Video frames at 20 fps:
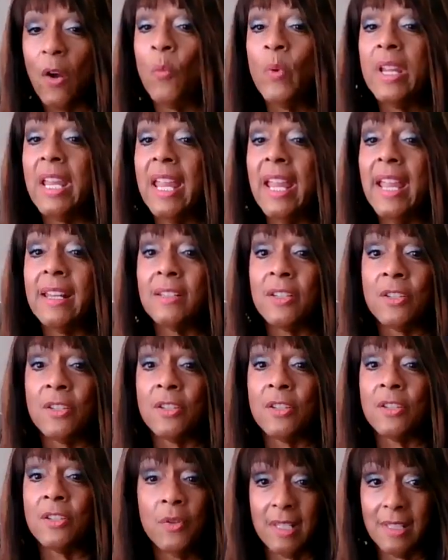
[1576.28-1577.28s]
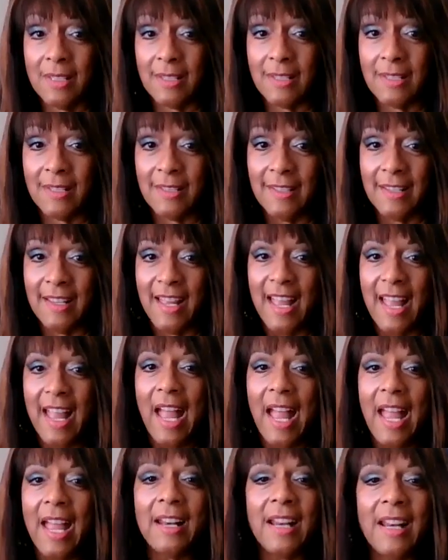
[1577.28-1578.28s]
we can't do this.
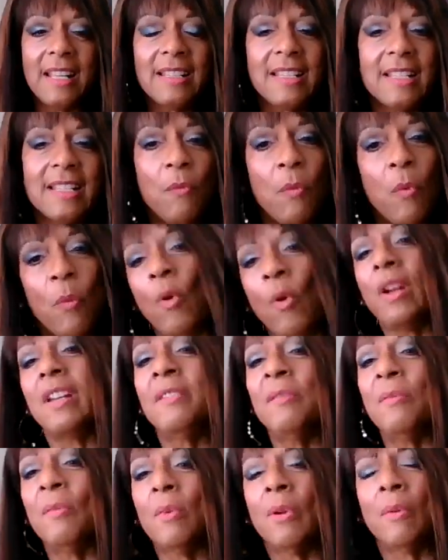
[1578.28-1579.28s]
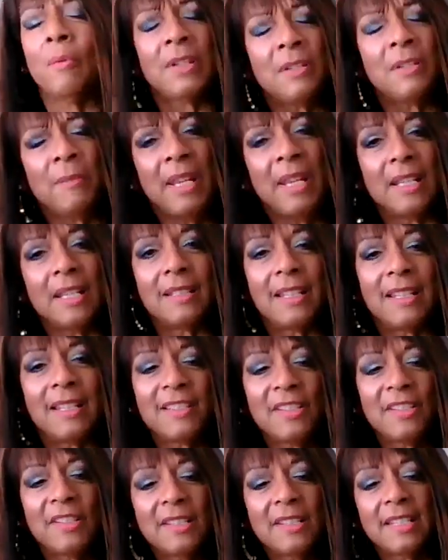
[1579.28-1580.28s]
And I said, well, what do you mean?
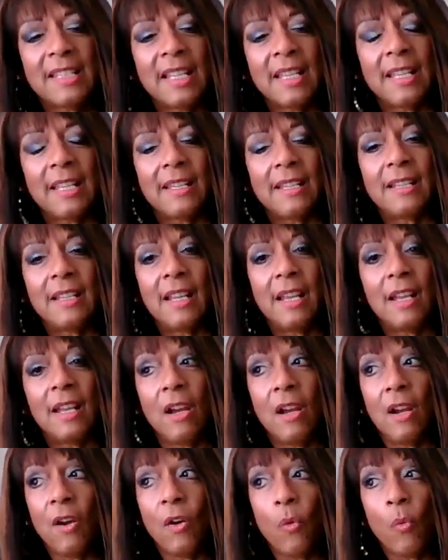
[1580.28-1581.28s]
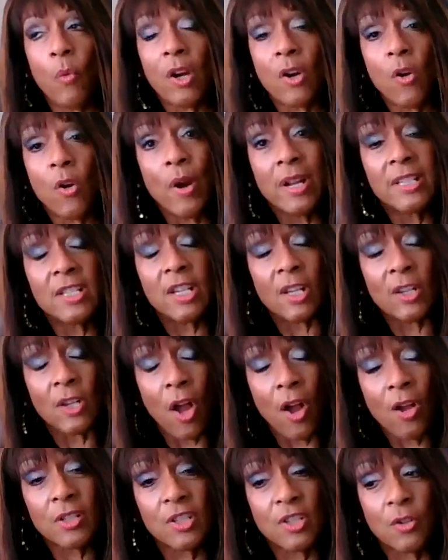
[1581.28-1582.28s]
And she said, we're going to
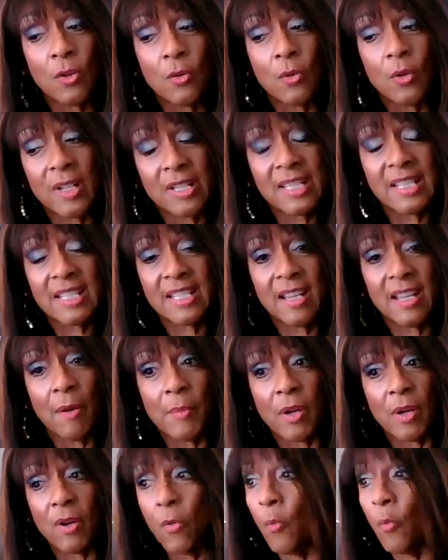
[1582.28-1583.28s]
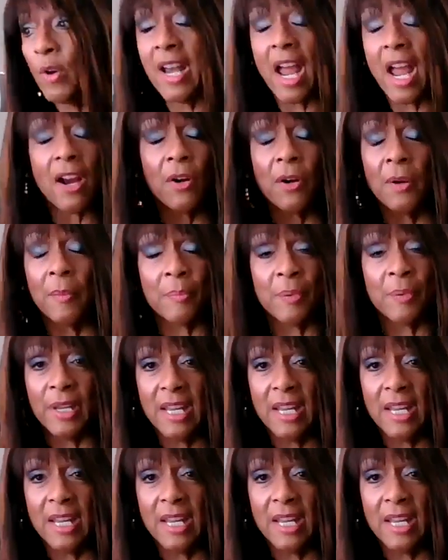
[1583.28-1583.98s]
law school in the summer. We're not going to